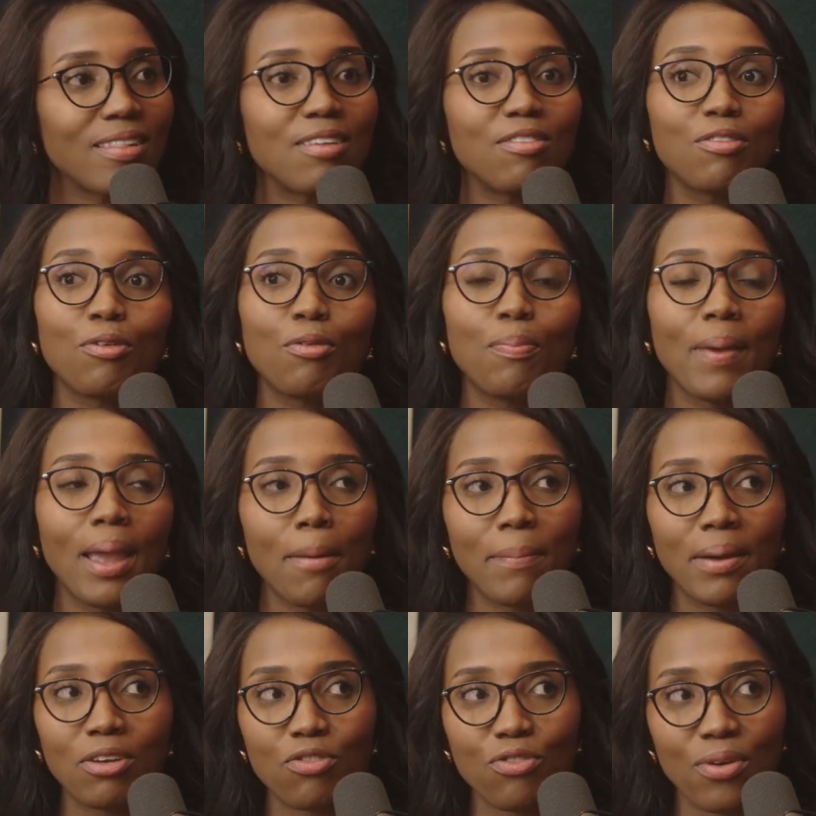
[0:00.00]
There's no
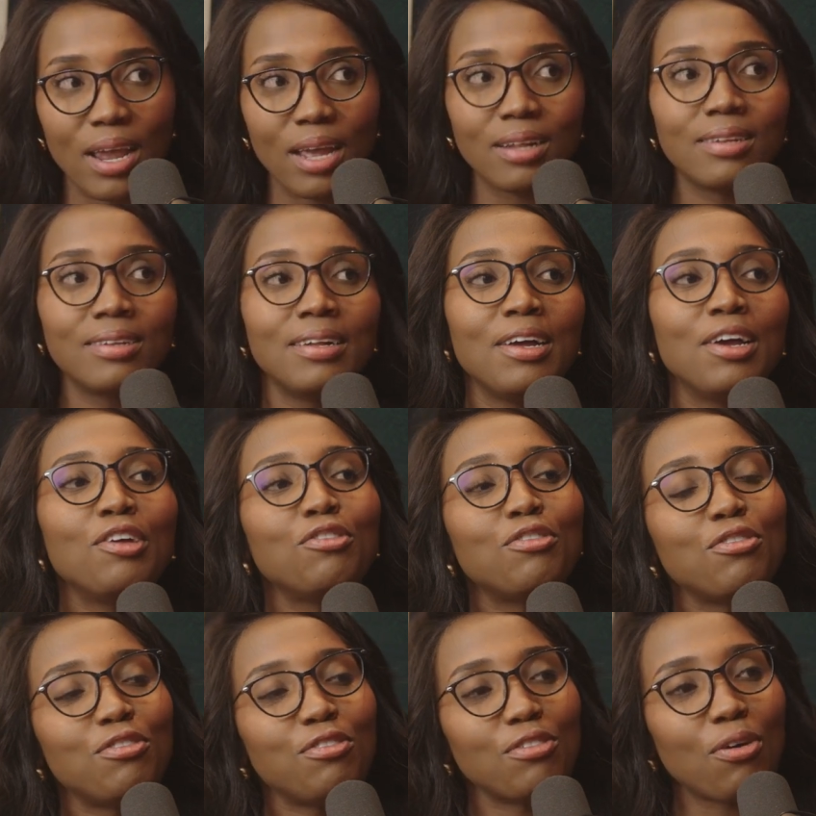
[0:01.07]
paper trail
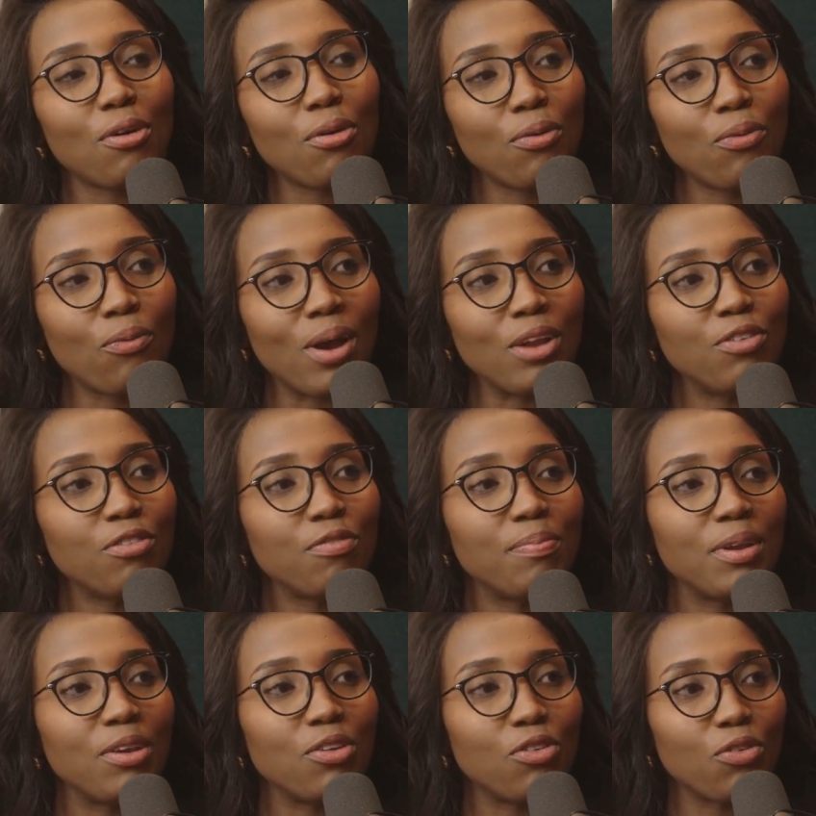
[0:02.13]
to show what you've
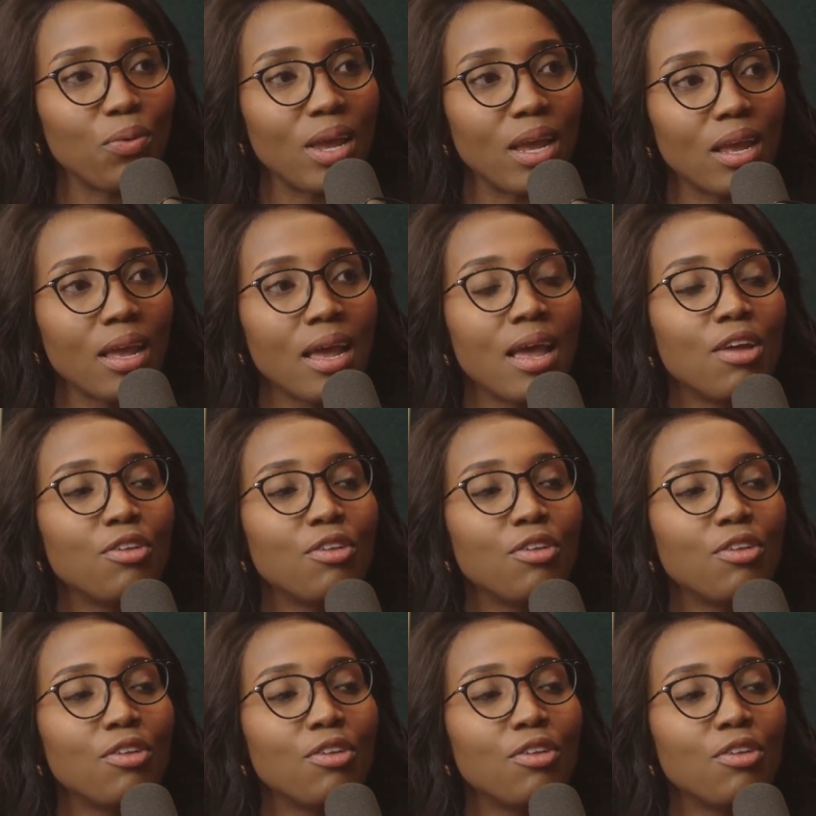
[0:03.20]
been doing,